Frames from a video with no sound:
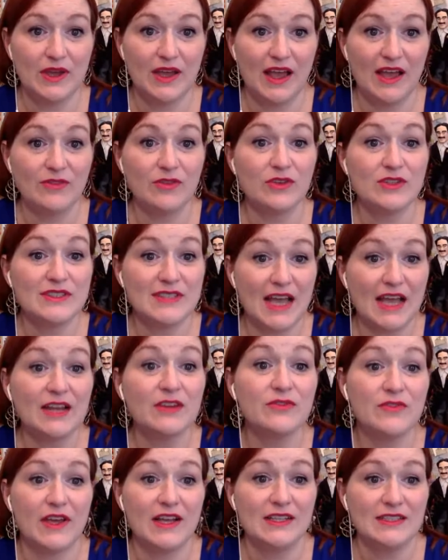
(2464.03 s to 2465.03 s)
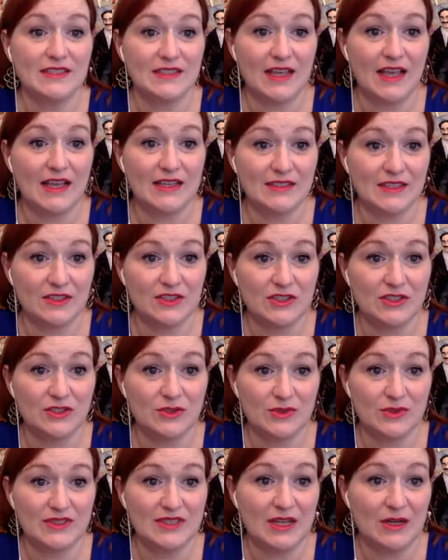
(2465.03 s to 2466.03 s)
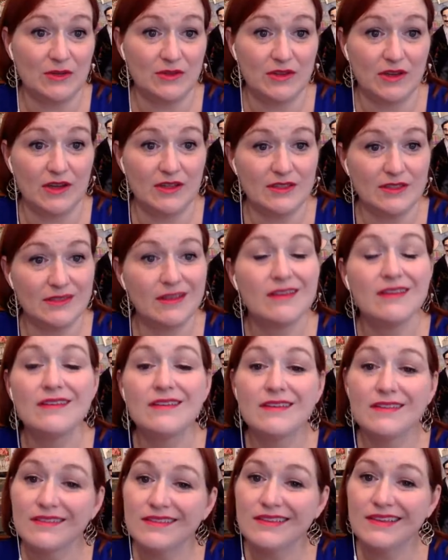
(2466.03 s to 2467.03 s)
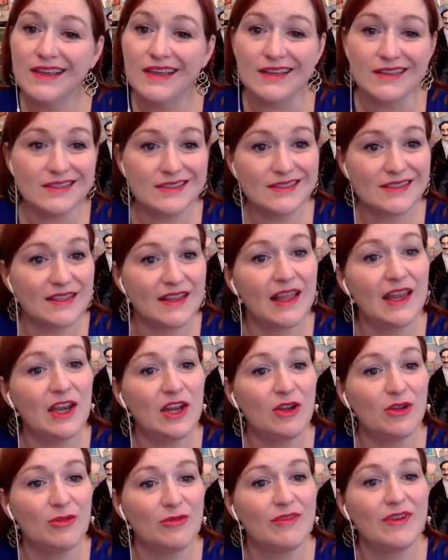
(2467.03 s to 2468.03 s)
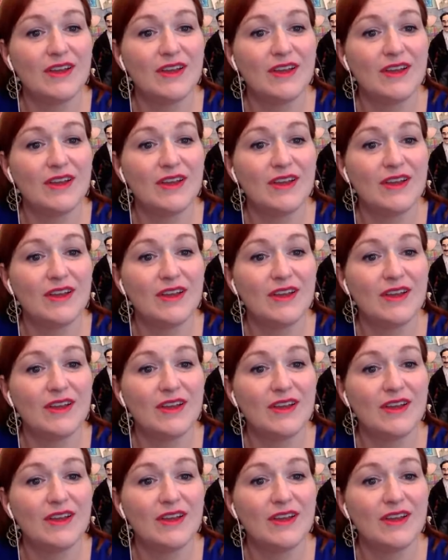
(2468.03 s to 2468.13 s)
have side effects as such as suicidal thoughts. Yes, they do.